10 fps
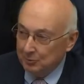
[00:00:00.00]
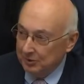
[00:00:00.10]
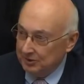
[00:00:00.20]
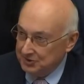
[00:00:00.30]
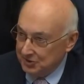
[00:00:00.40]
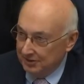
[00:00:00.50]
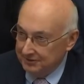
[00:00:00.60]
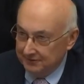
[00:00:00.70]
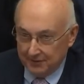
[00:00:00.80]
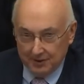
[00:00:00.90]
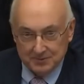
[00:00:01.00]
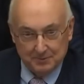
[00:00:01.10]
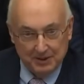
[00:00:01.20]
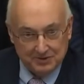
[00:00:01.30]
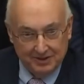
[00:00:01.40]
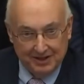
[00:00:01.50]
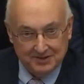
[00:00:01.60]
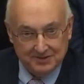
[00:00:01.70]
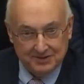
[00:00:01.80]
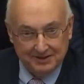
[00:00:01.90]
We're a consulting firm
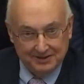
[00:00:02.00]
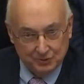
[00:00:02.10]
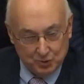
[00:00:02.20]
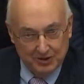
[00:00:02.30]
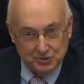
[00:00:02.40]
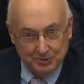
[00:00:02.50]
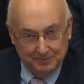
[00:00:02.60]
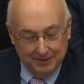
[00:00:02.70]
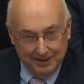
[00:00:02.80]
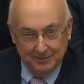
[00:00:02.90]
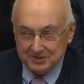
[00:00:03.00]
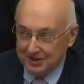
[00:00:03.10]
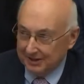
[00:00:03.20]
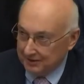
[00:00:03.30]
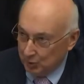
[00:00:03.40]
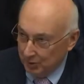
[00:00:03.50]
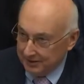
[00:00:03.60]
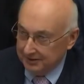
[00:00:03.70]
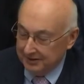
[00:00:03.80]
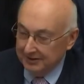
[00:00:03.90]
specializing in treasury payments and
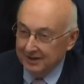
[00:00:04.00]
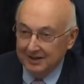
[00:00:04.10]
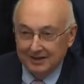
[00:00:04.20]
liquidity,